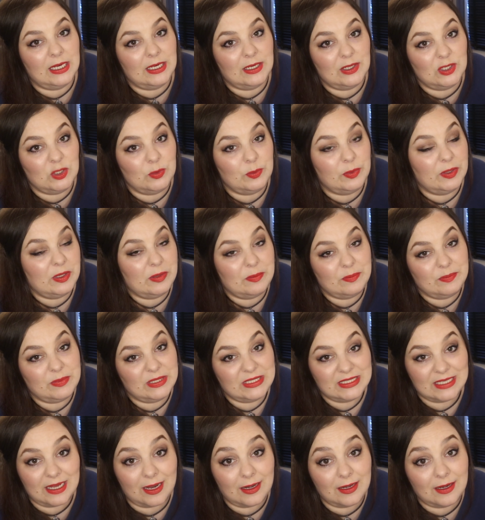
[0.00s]
little bit
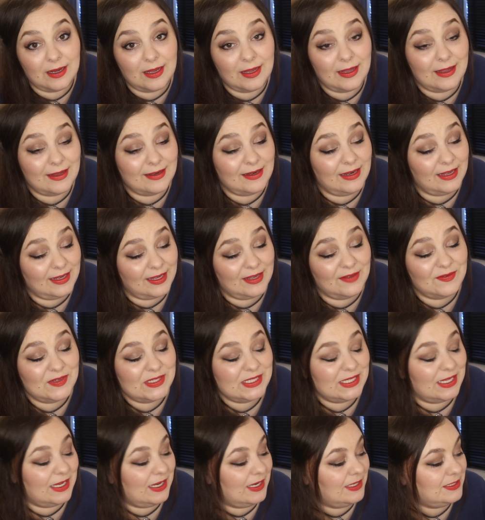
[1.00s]
pedantic, like I've
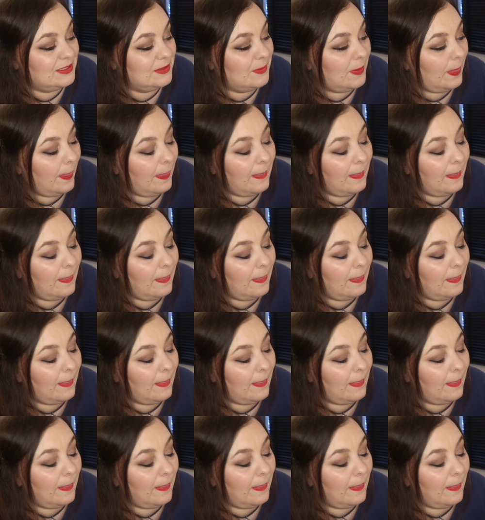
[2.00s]
said,